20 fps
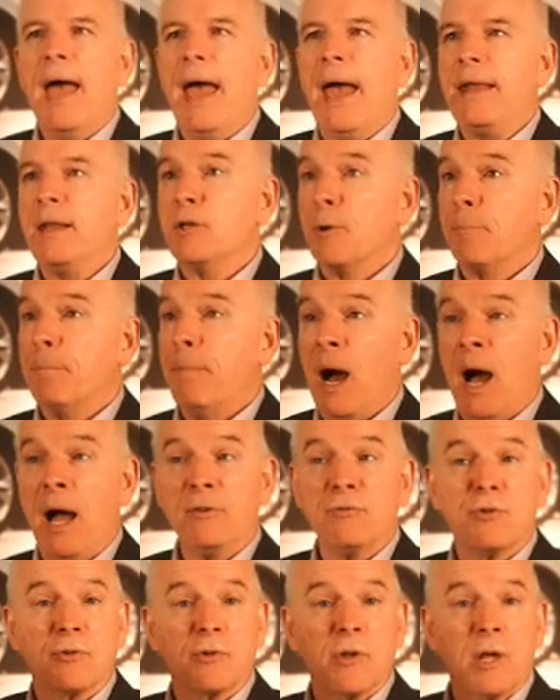And then your
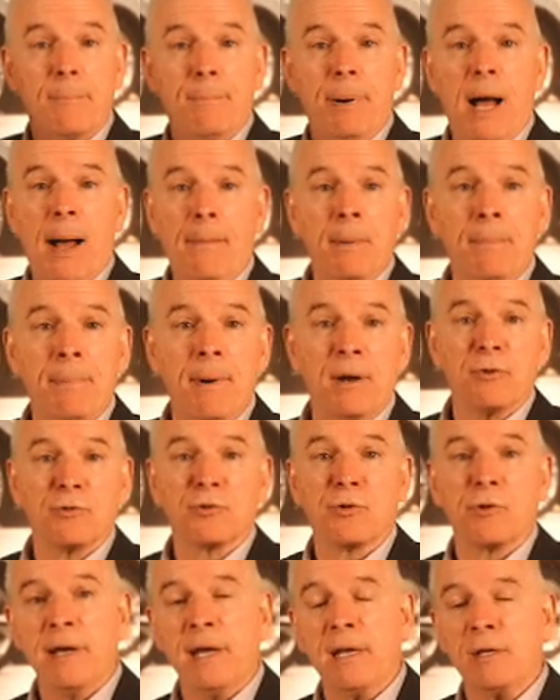bond's just going to pop up on the
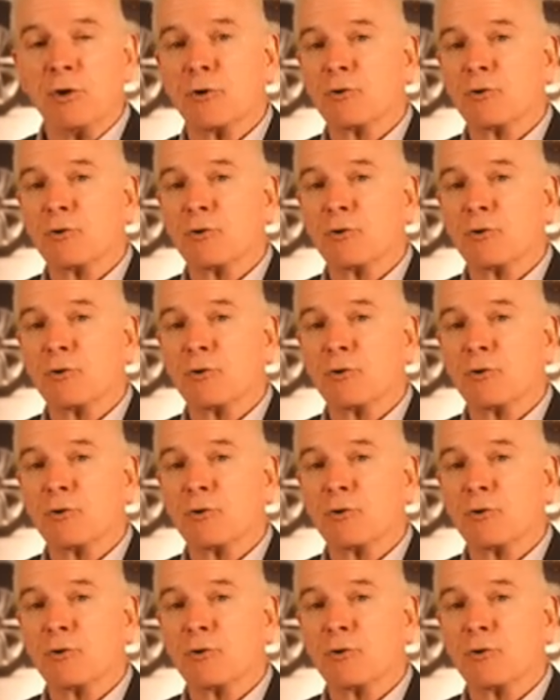screen.